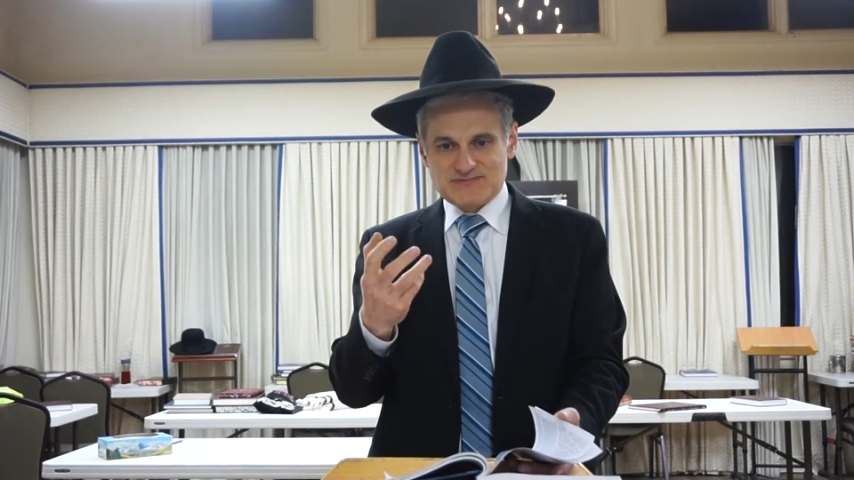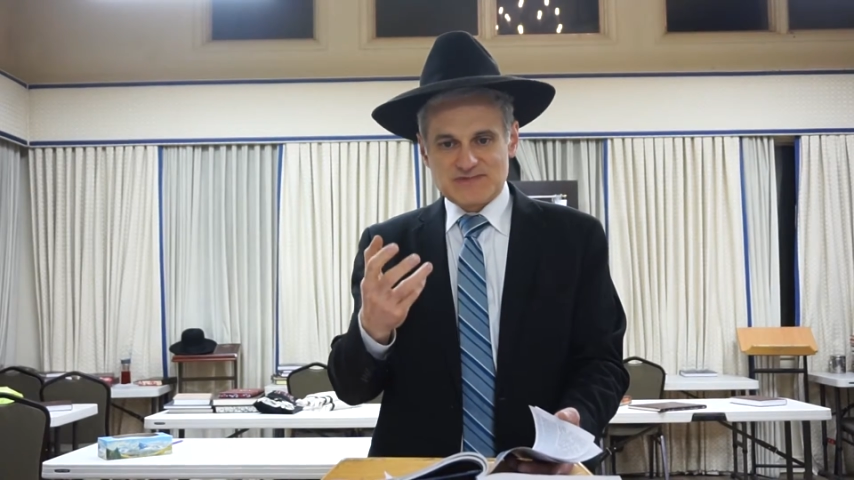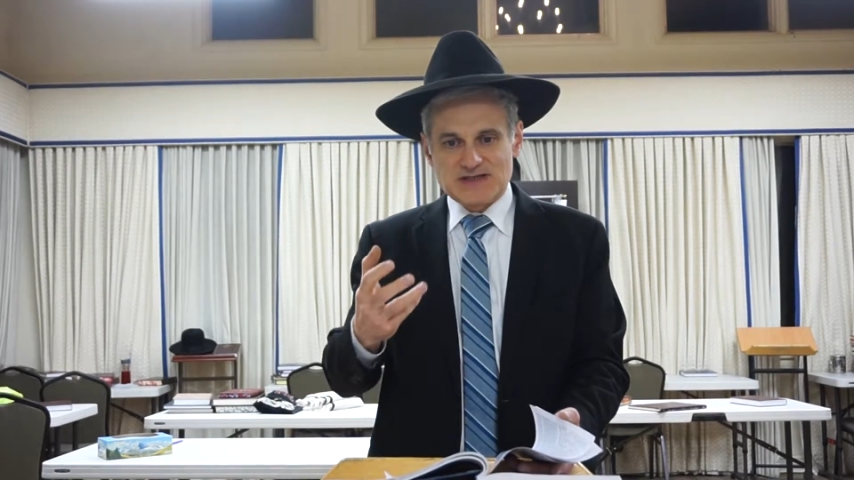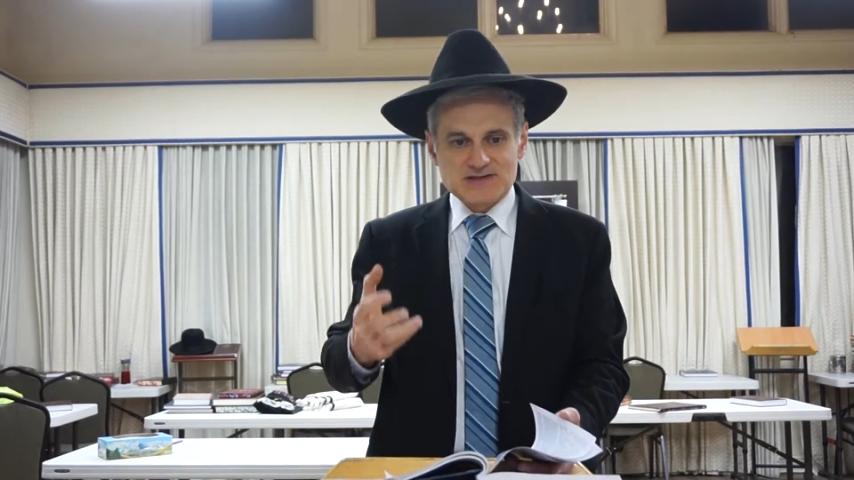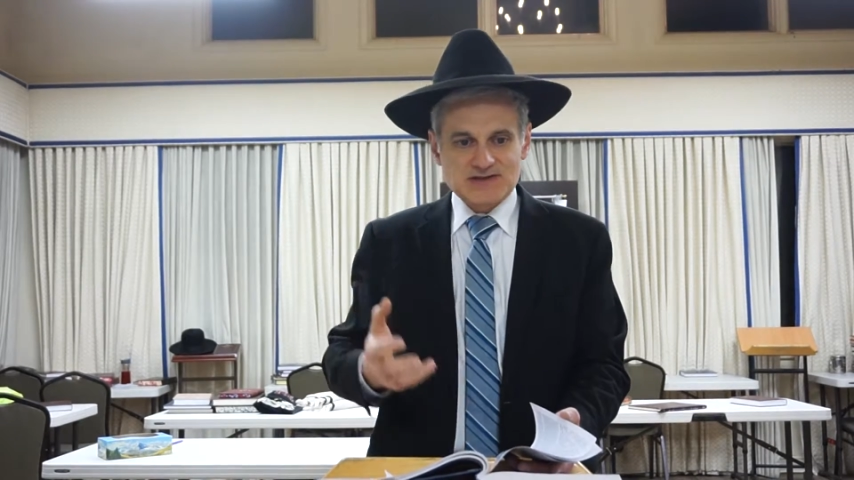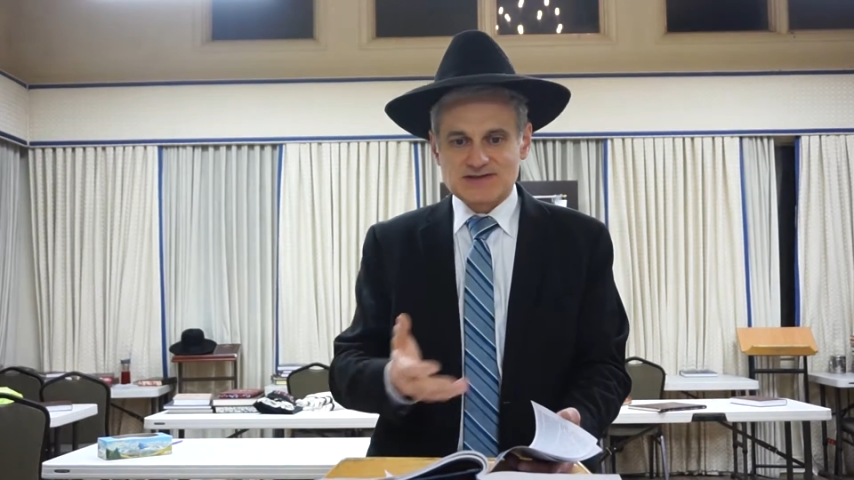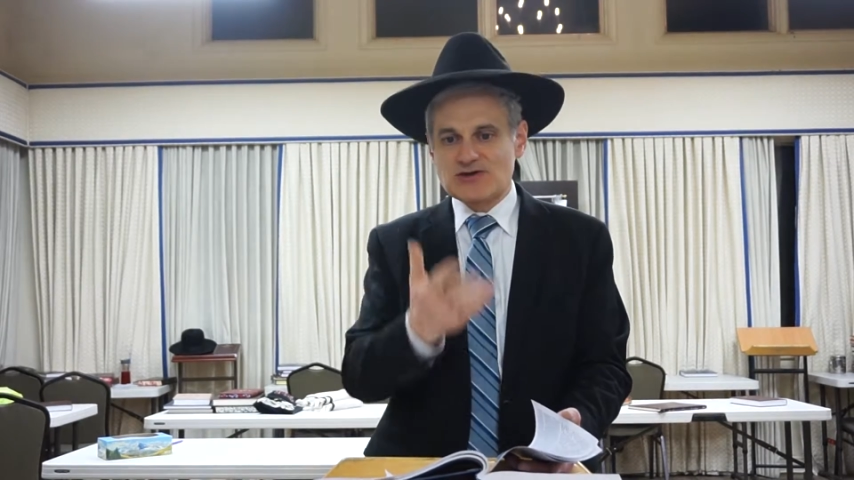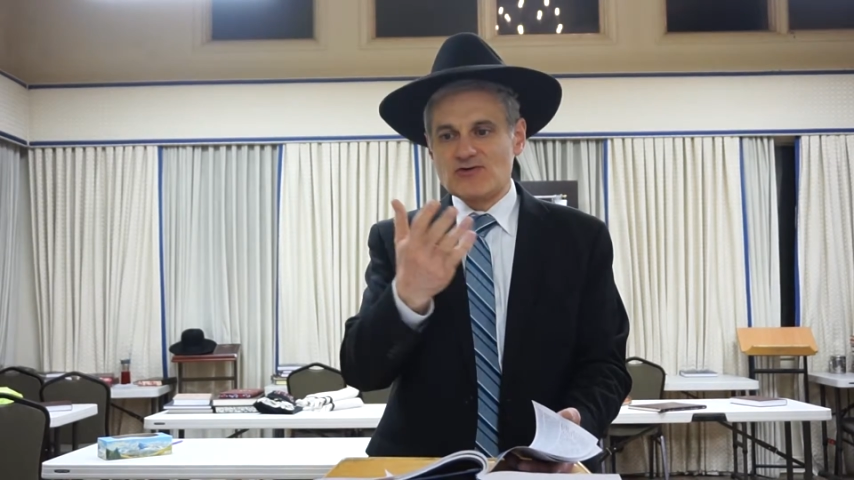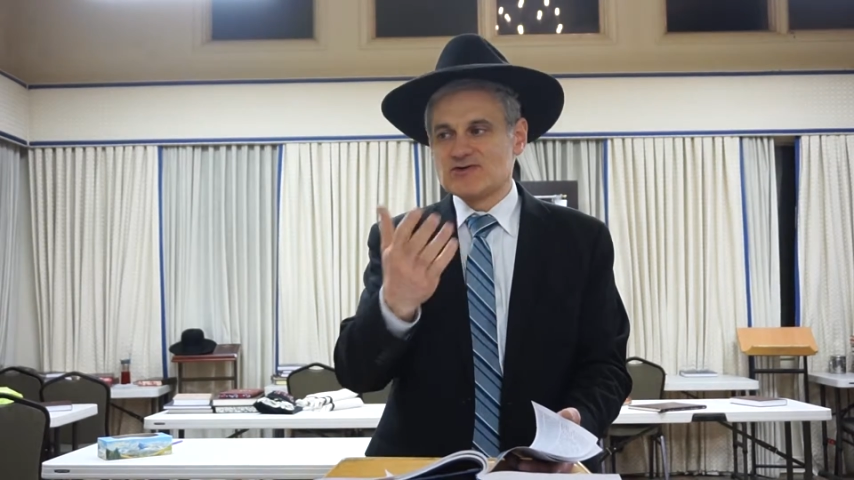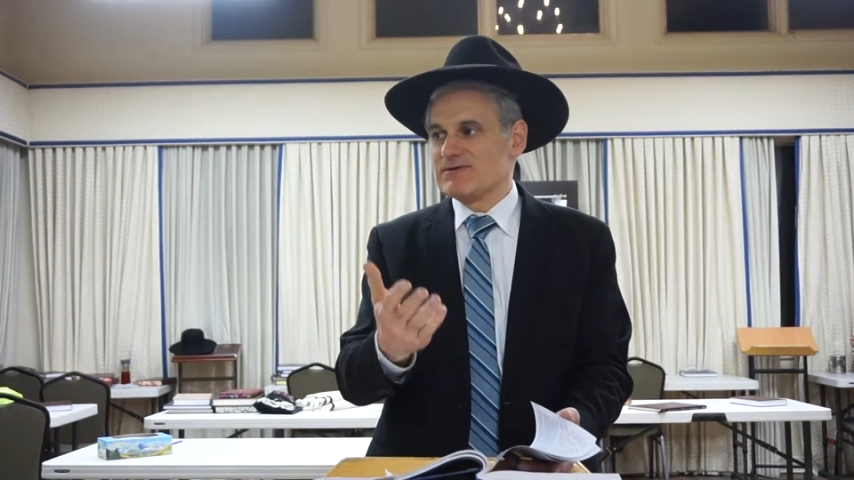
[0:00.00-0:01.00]
that it just
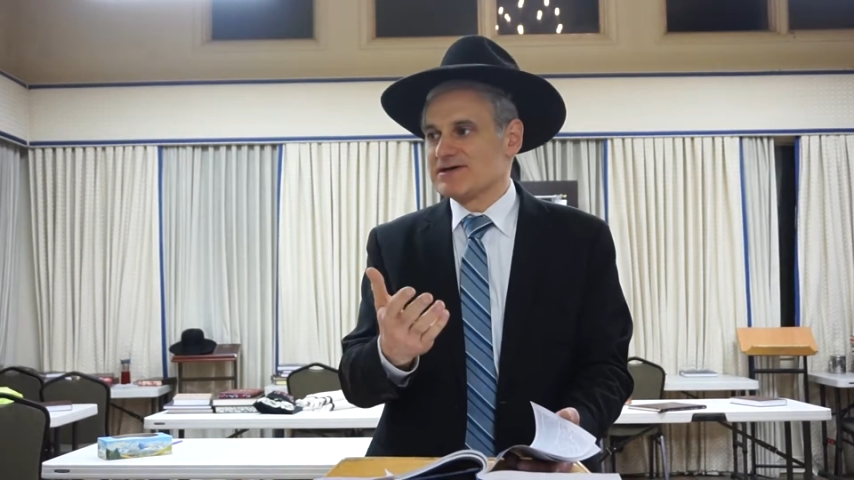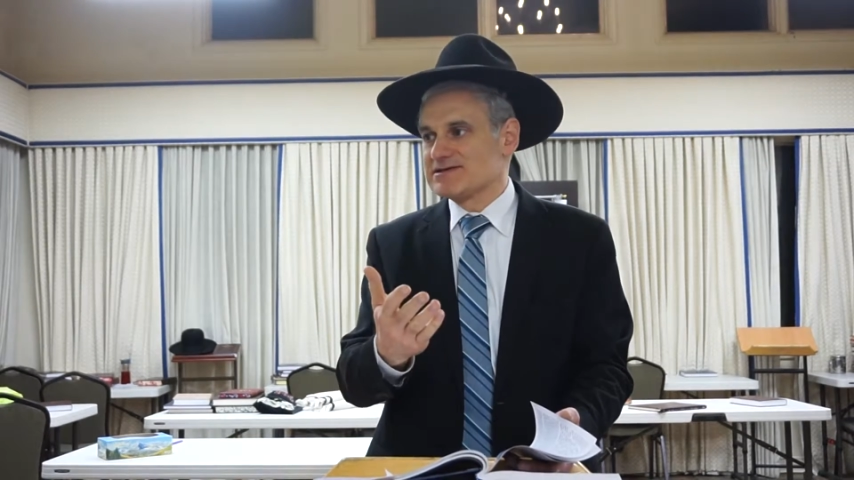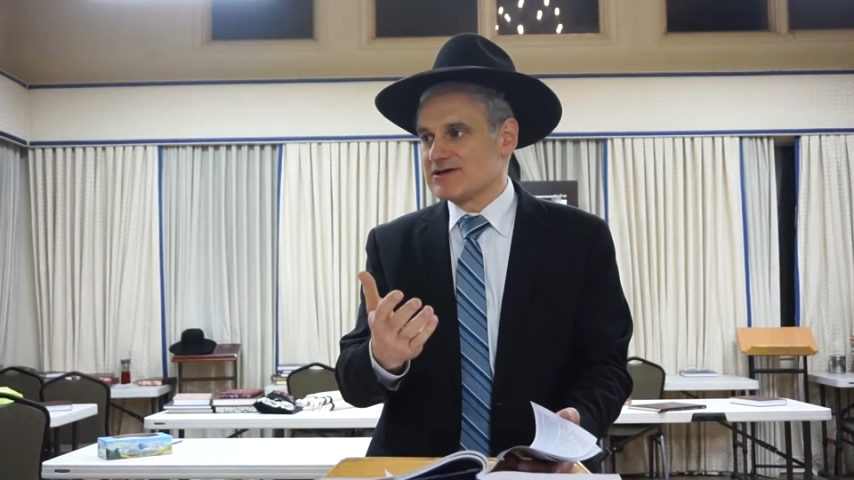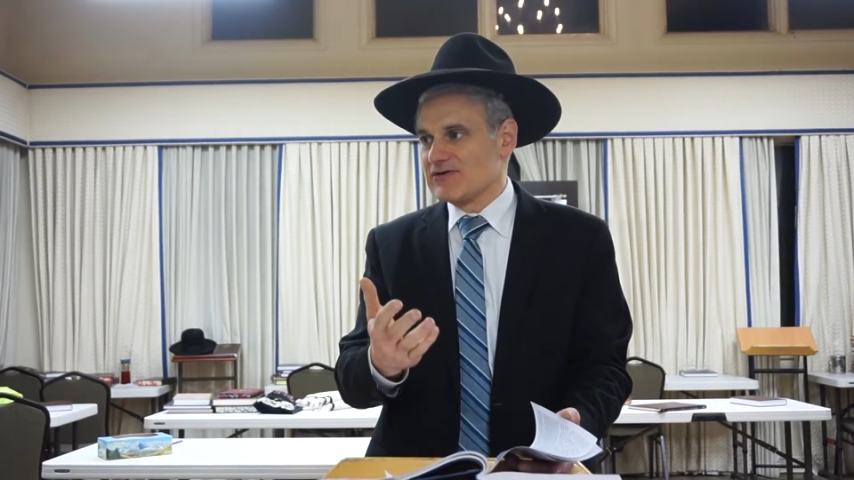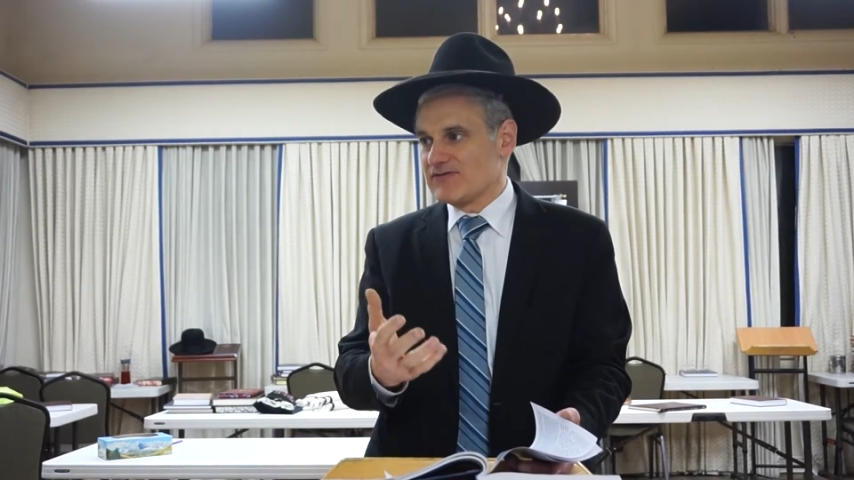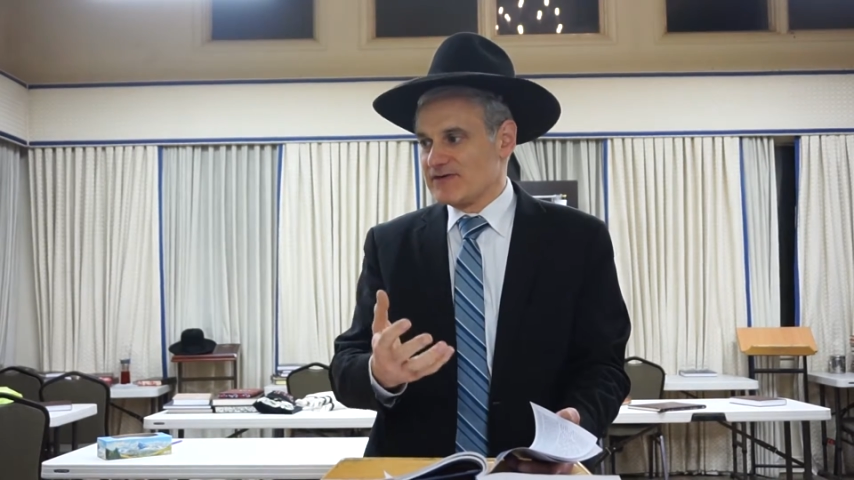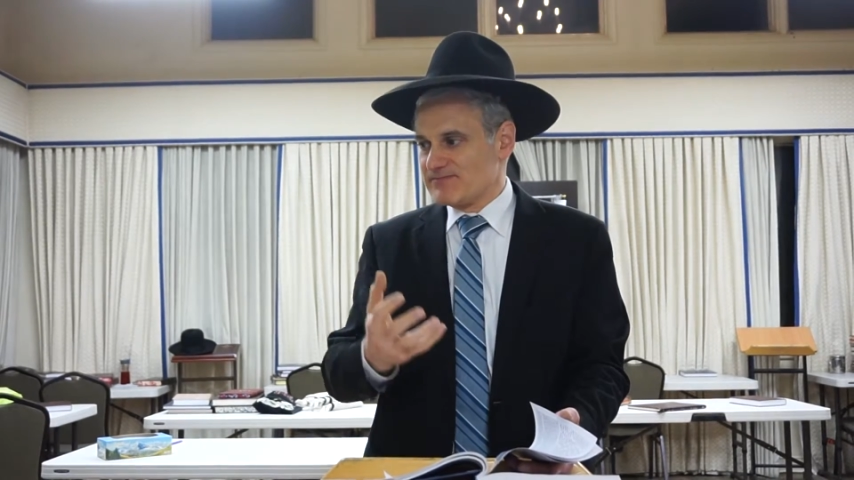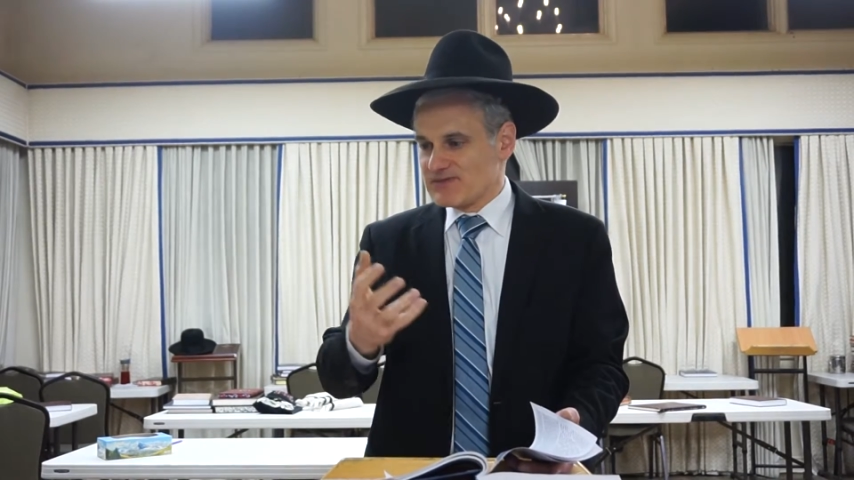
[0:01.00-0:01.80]
goes by itself.